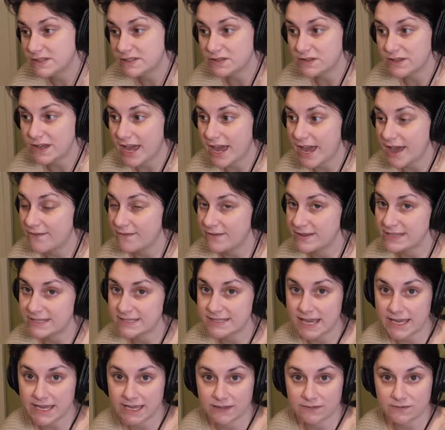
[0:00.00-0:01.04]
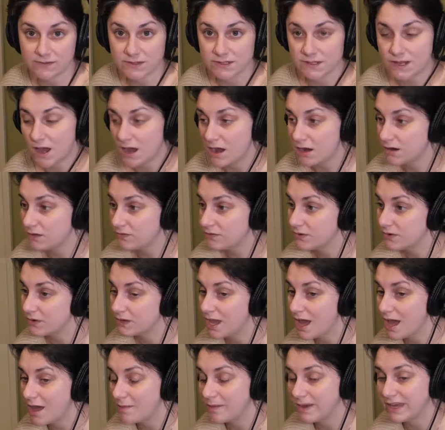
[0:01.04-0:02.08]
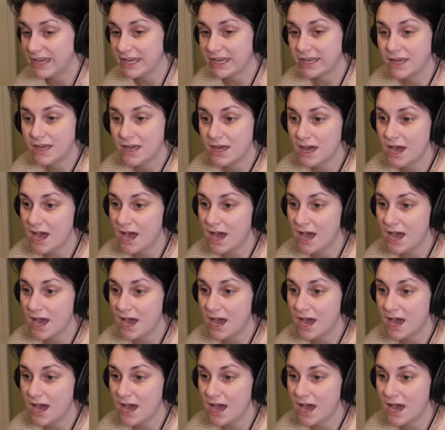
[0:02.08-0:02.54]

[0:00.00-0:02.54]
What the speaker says: Do they have a second photographer coming?